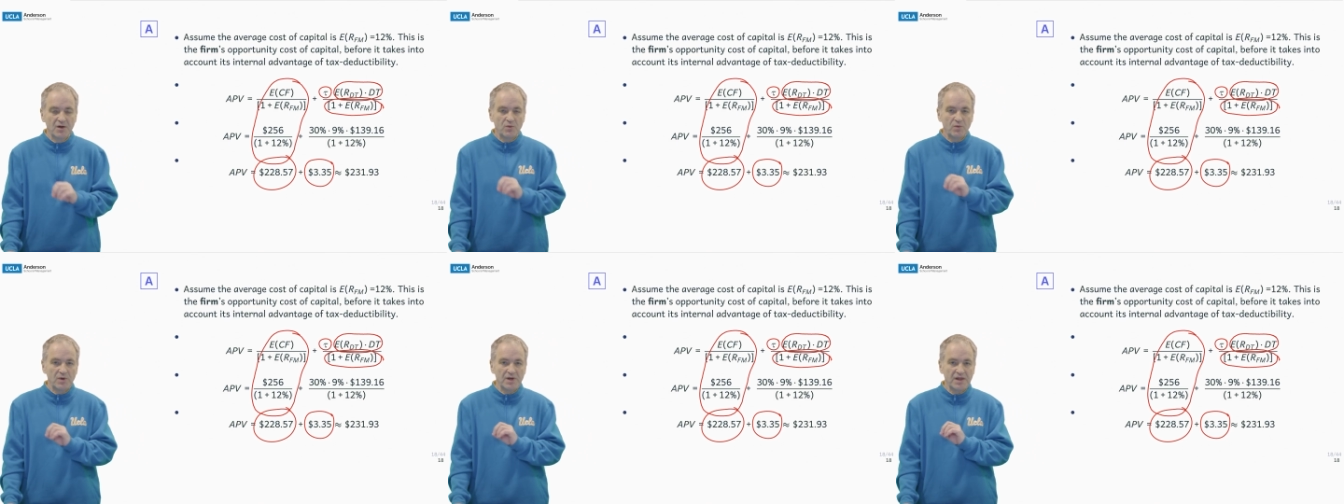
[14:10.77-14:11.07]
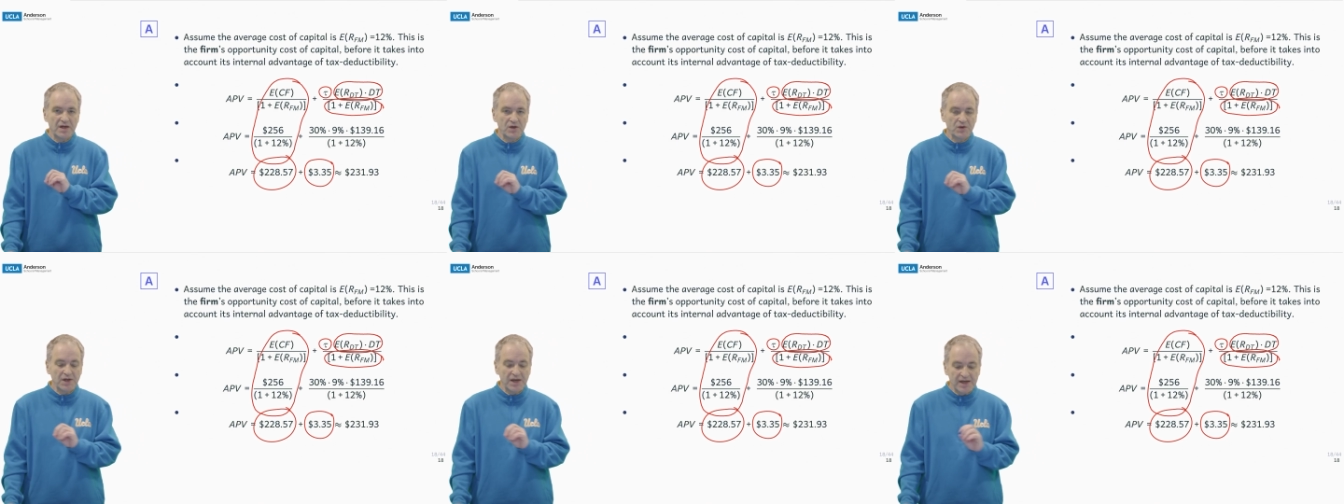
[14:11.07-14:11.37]

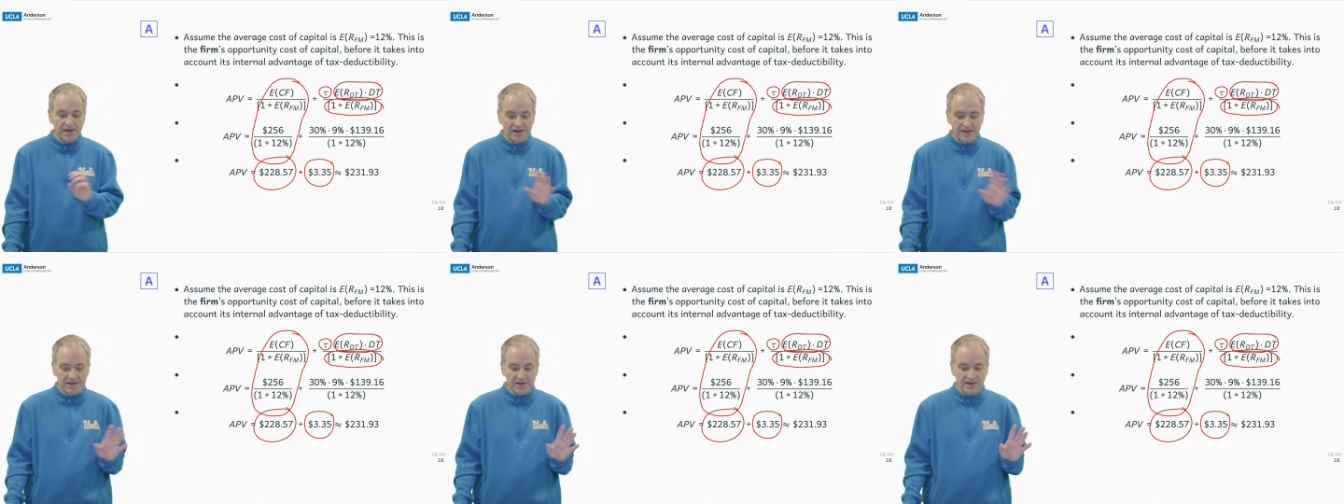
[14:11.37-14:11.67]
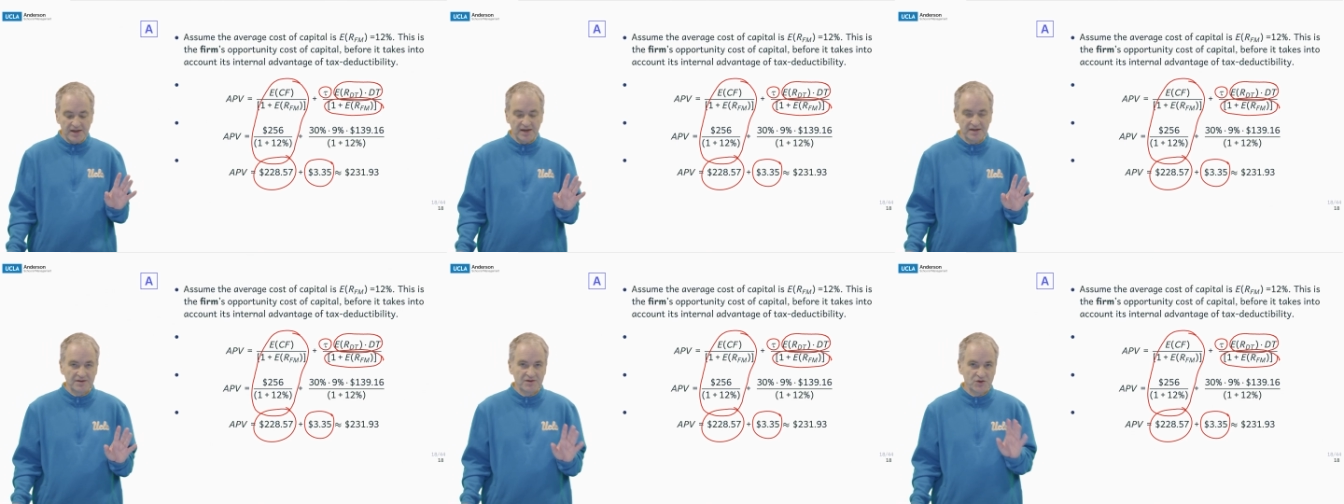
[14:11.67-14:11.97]
without any
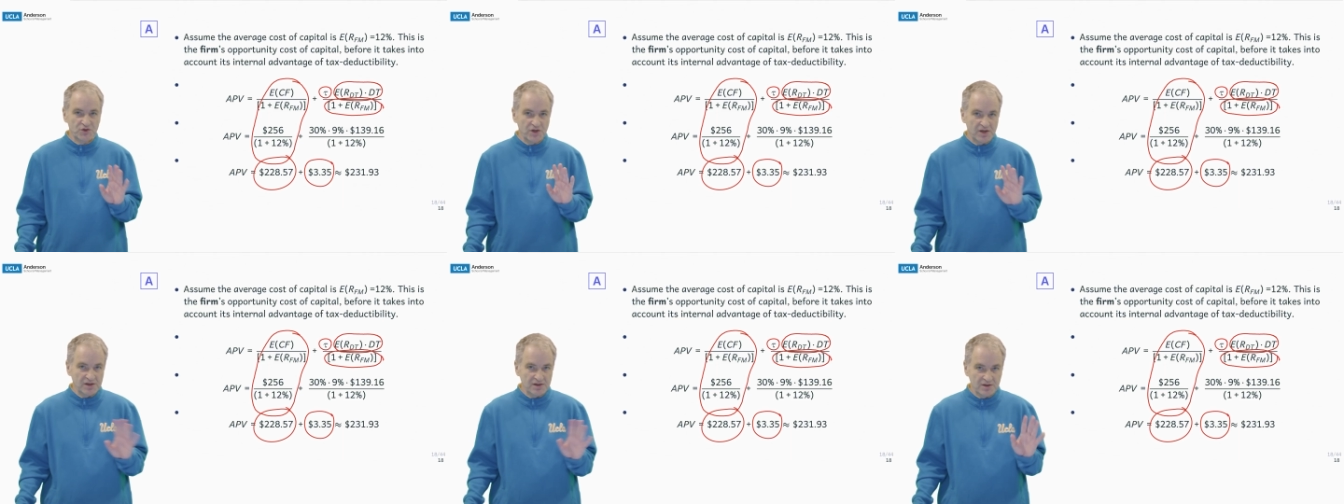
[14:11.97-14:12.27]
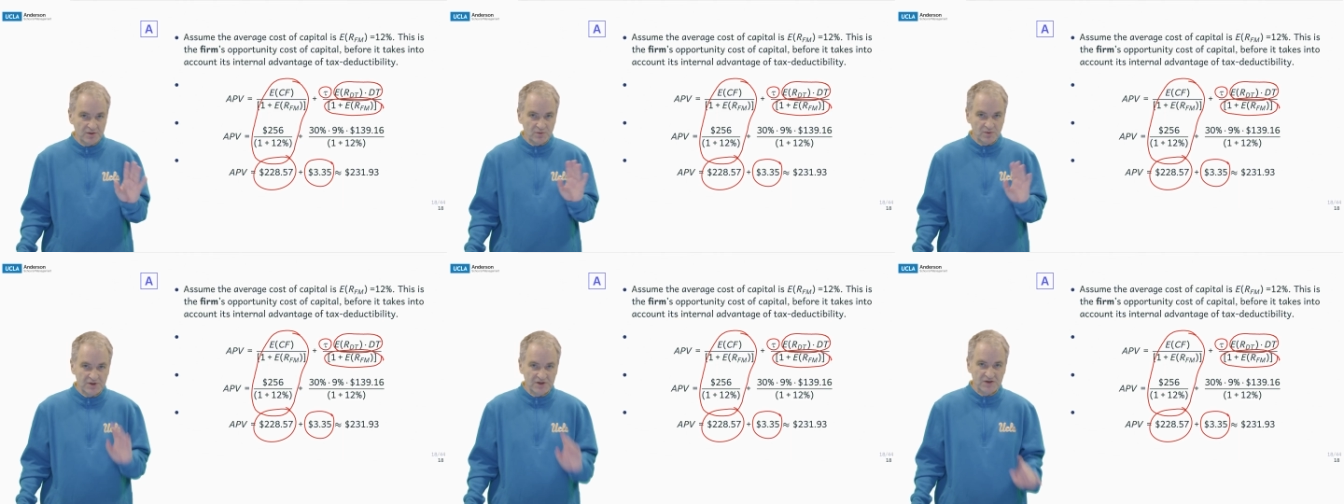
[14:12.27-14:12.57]
tax
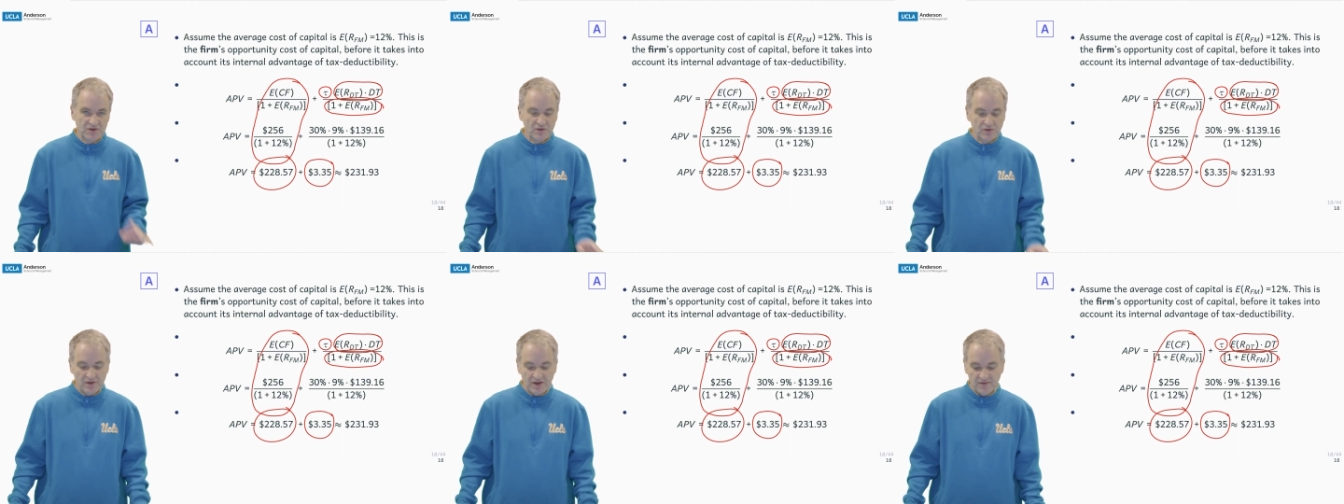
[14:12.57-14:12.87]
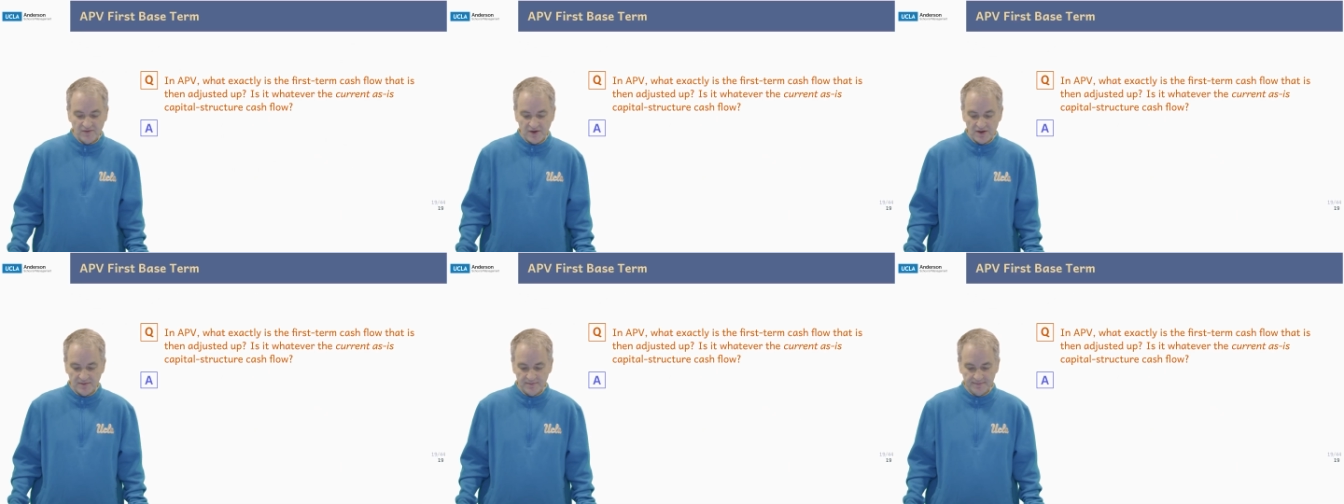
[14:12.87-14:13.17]
shelter
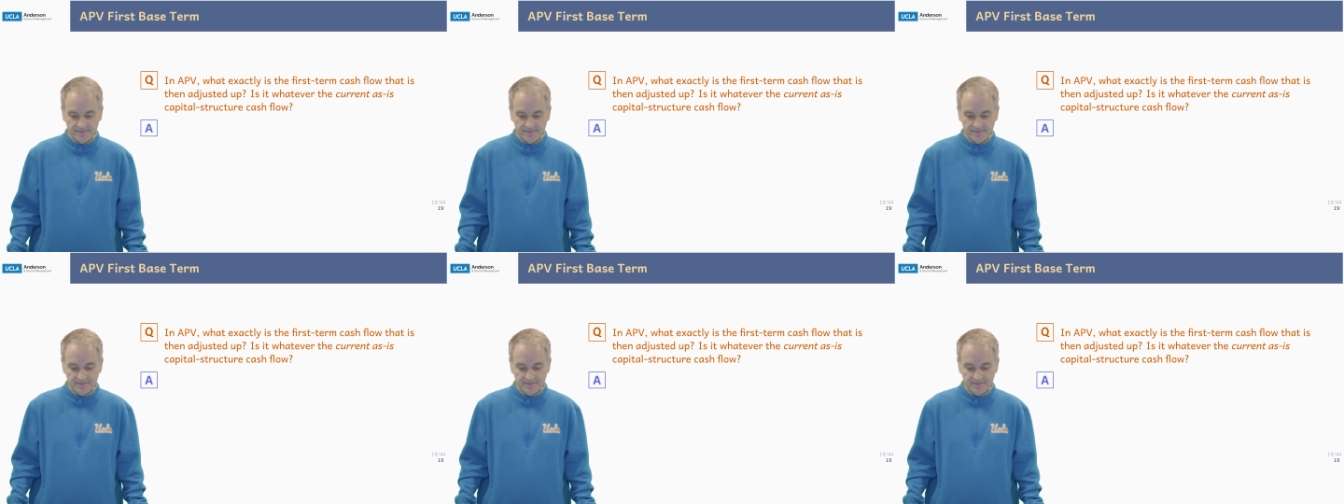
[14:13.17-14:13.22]
whatsoever.